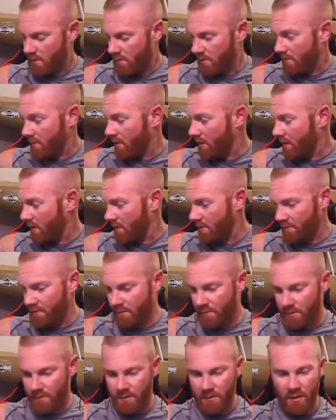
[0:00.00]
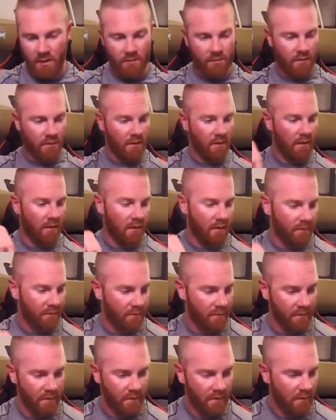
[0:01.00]
There we go. That'd be enough.
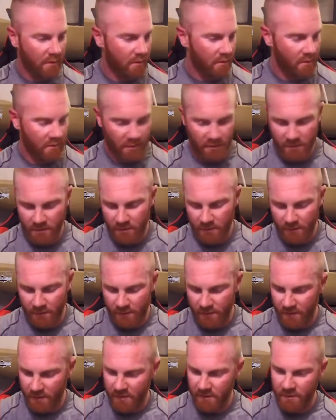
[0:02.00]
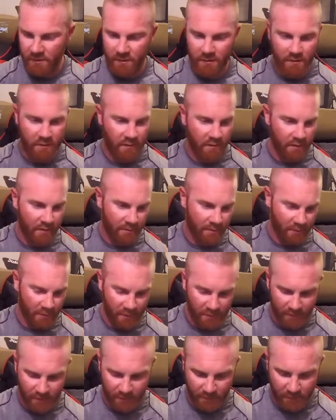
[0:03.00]
You can use scissors,
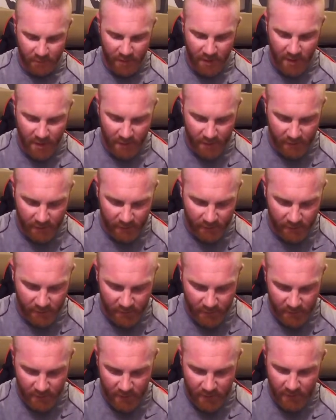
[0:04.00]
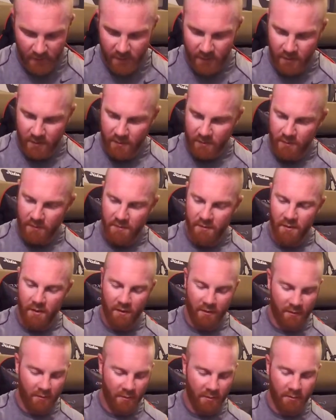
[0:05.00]
clippers, pliers.
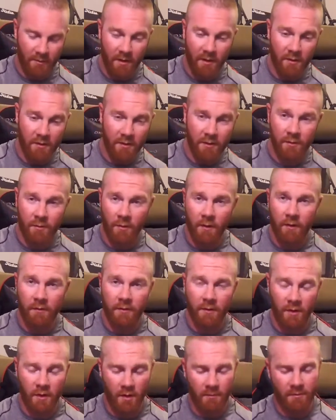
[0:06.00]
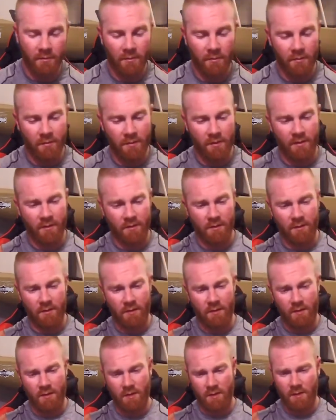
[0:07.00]
Doesn't really matter. Use whatever you're comfortable with.
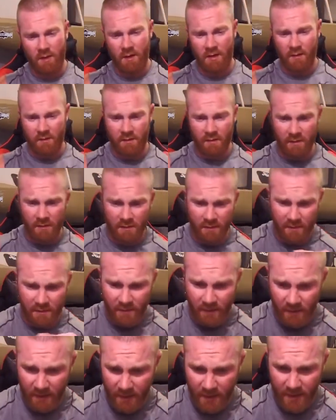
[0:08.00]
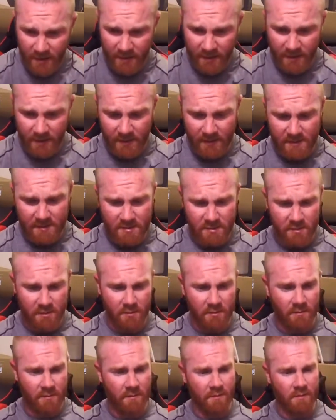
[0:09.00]
And this is a lot easier